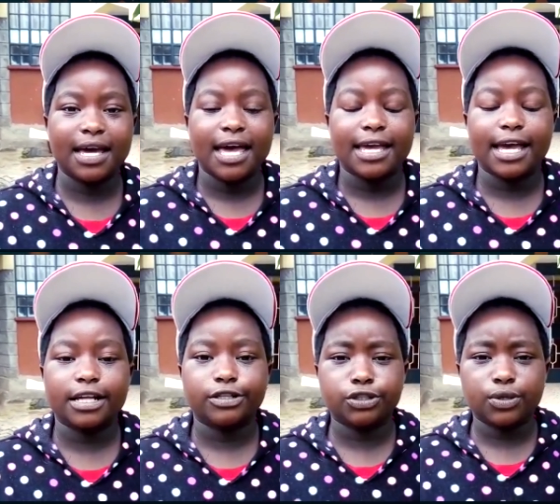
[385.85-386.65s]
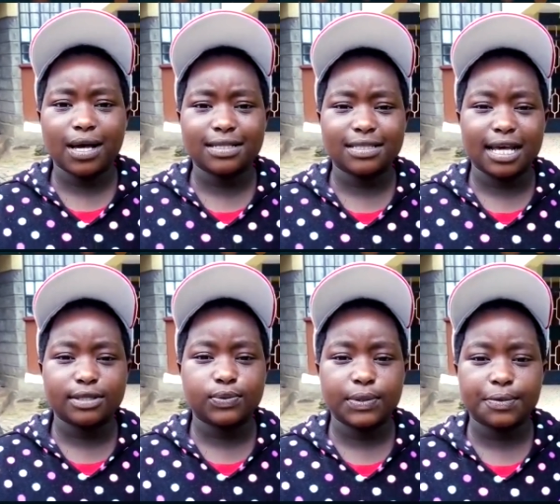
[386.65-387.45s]
he ensures
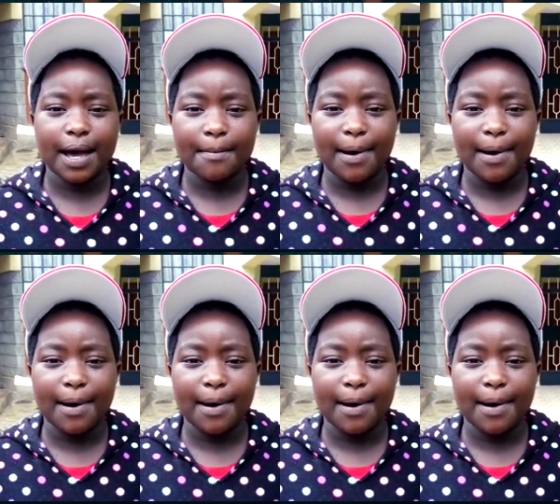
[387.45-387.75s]
that we wear